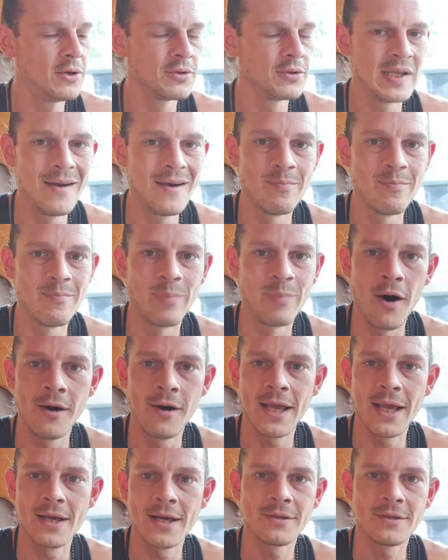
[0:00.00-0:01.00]
tip bot and
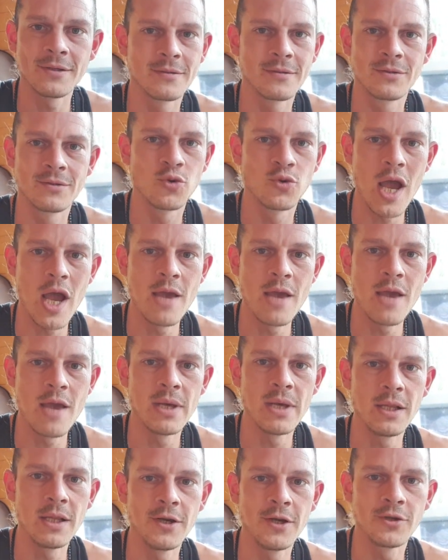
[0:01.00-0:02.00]
gets 20
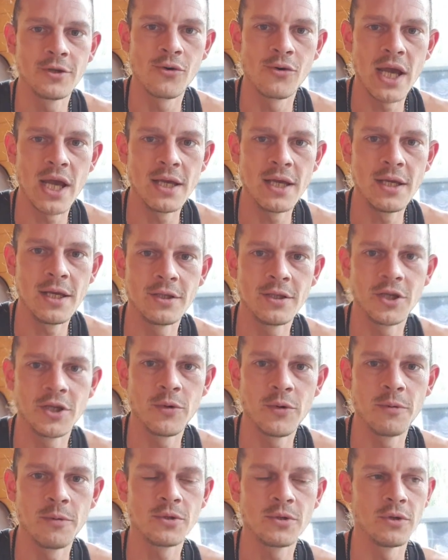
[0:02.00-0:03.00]
million donated to
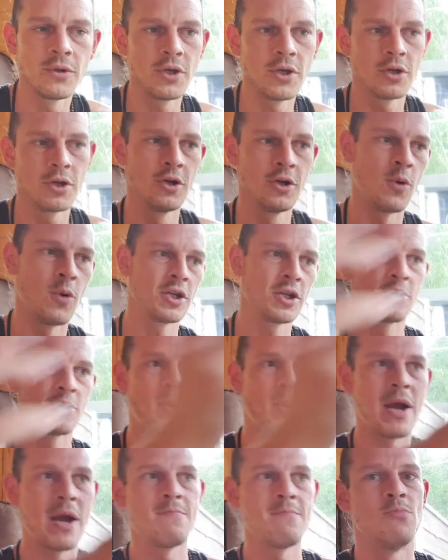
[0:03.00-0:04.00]
him. So you're going to want to
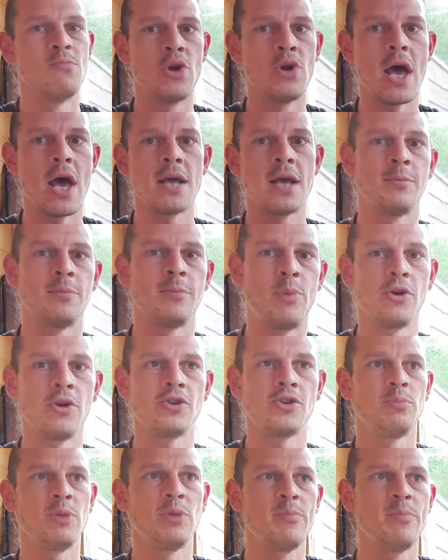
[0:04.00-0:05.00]
spend money to
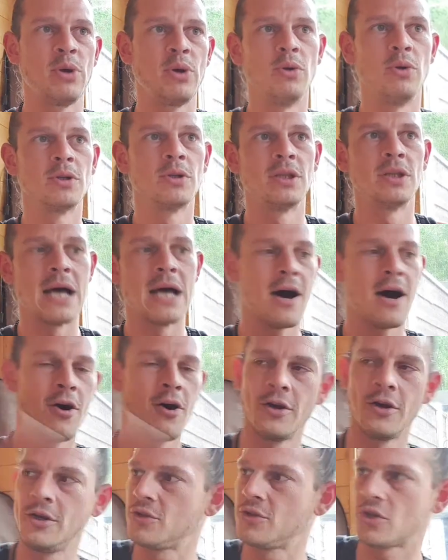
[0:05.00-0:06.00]
possibly build on that, or
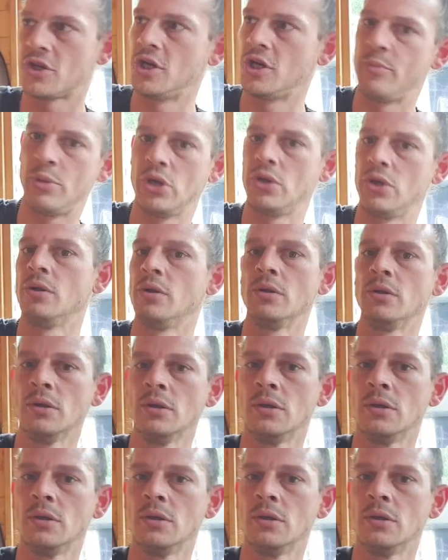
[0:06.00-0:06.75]
you're just going to build